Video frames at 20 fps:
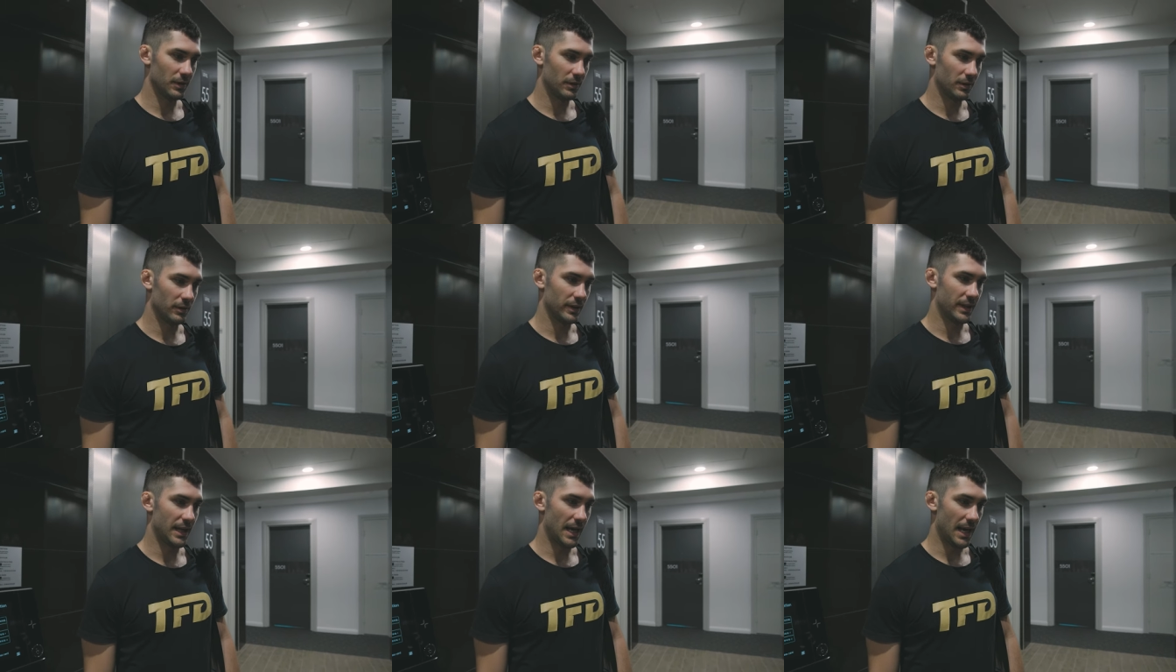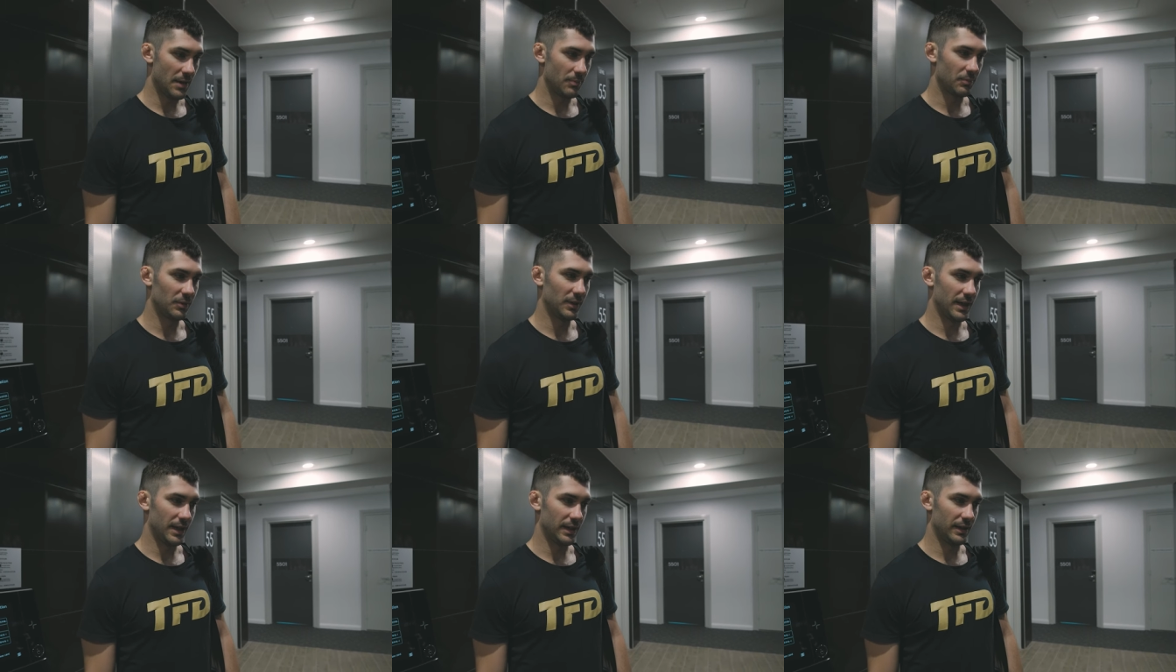The
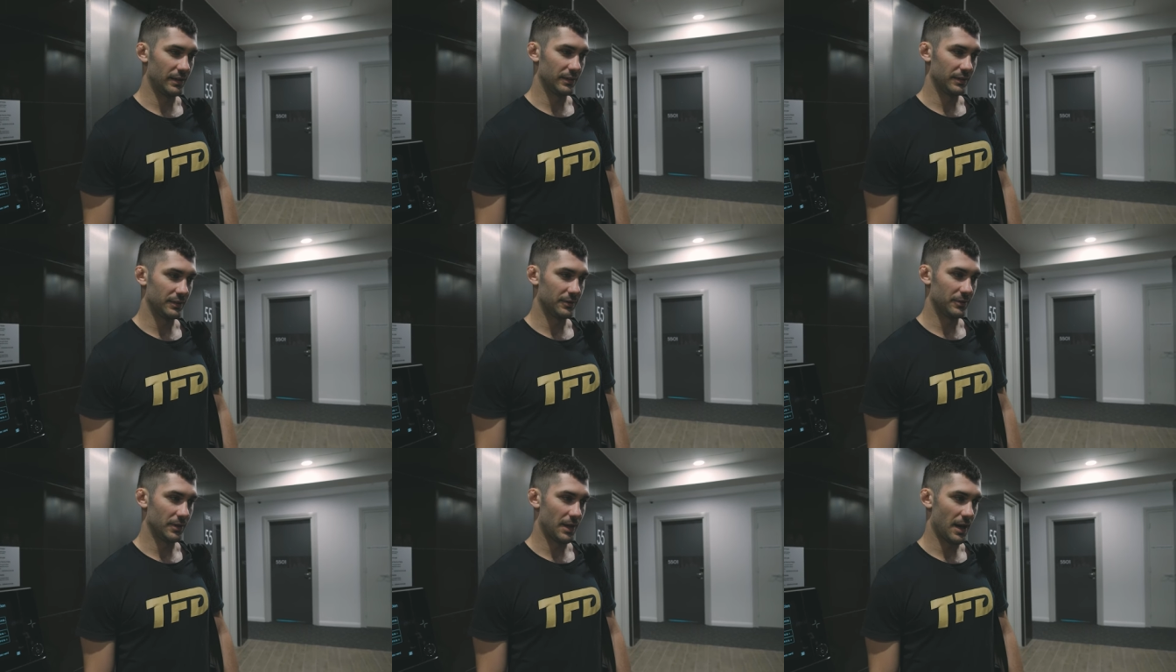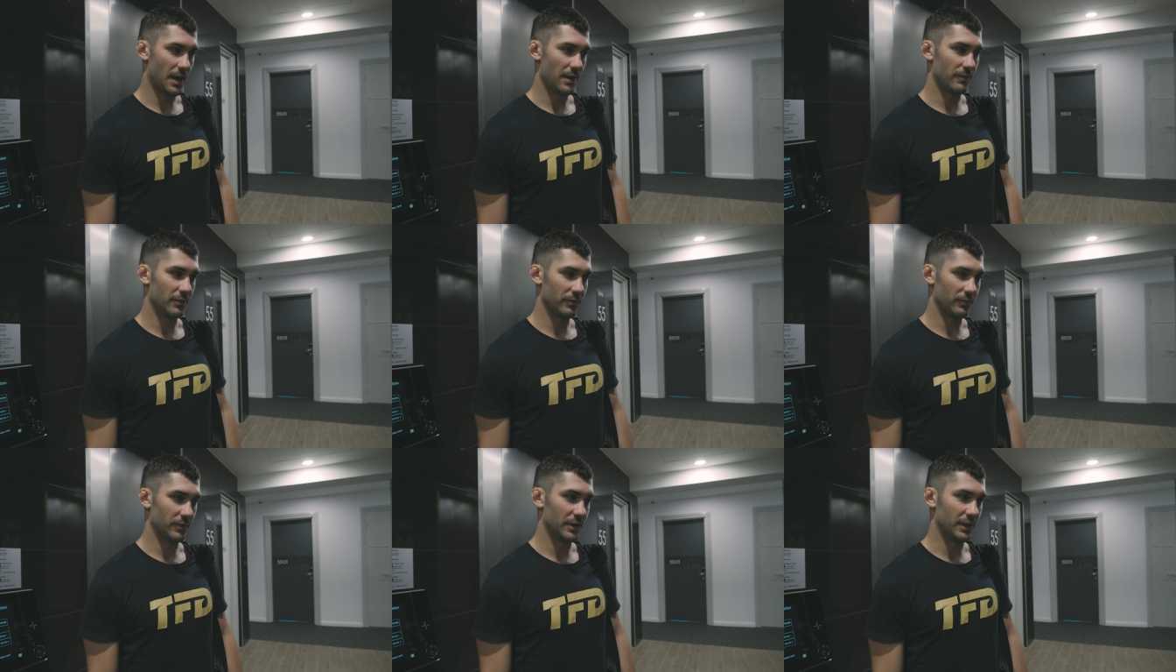game plan is to
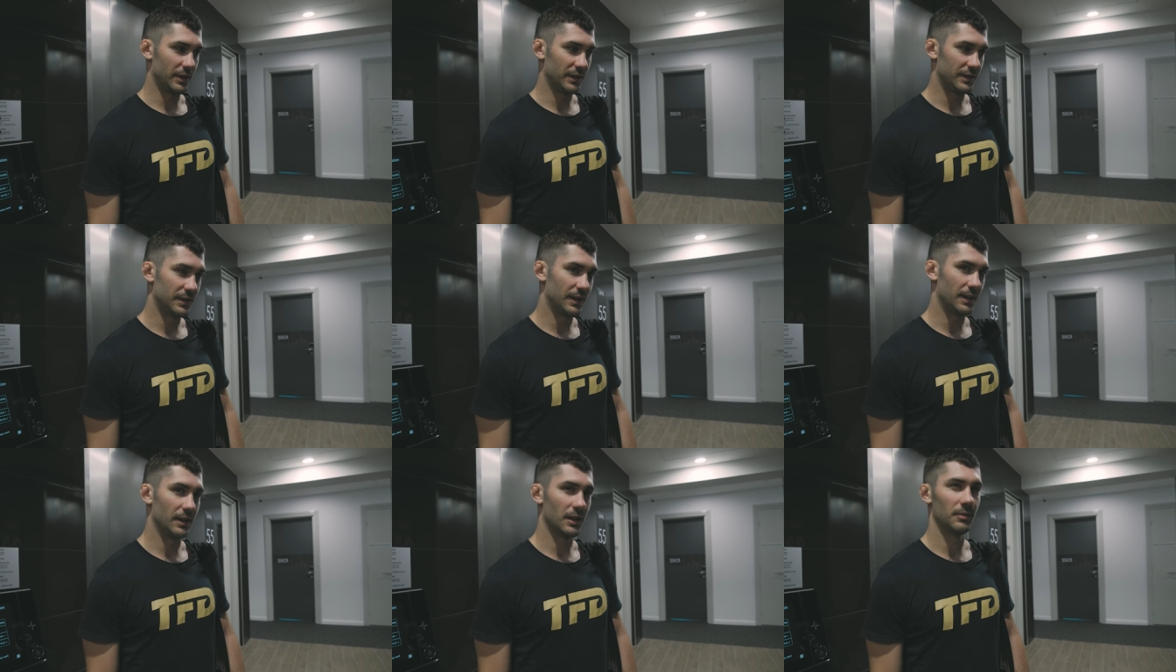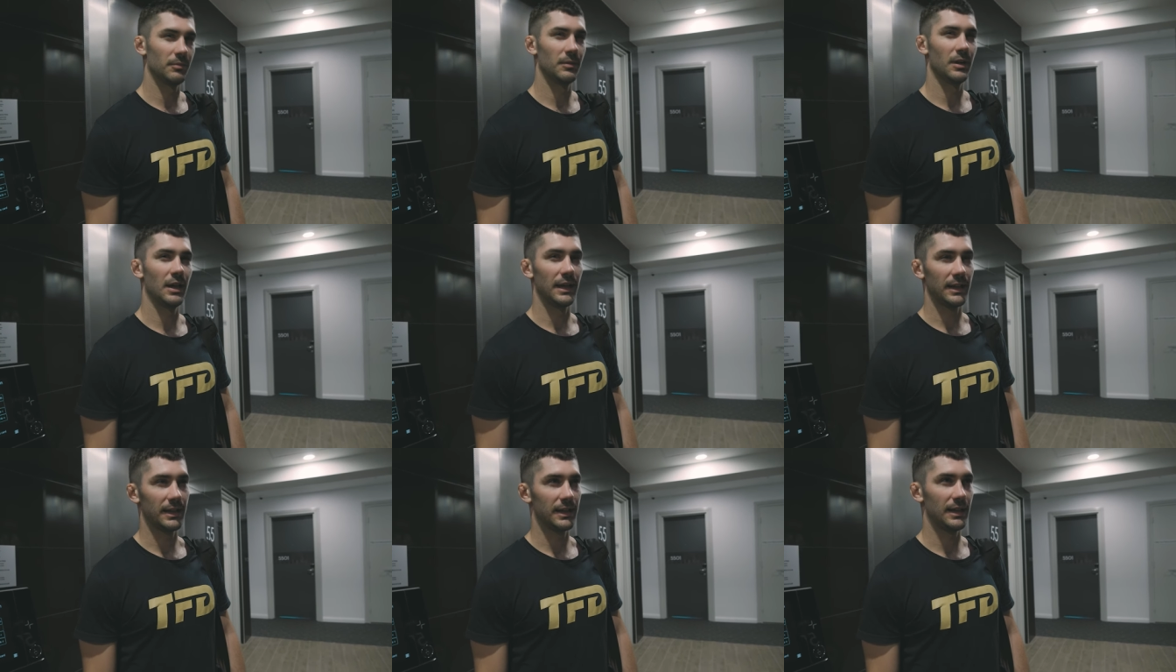have everything set up
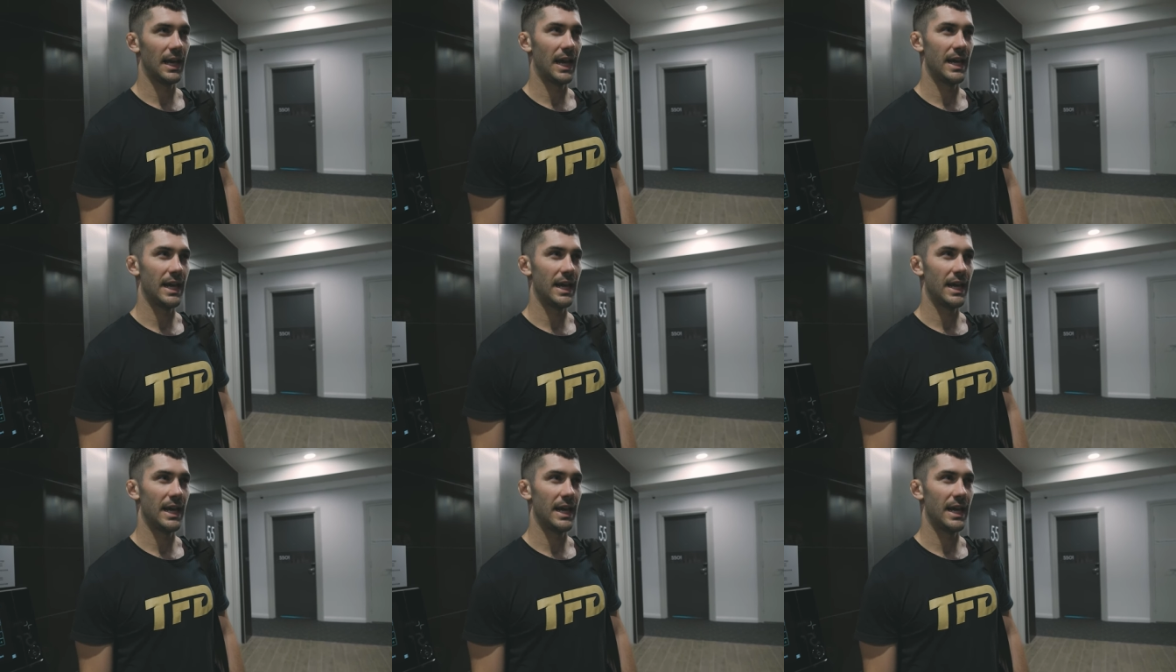like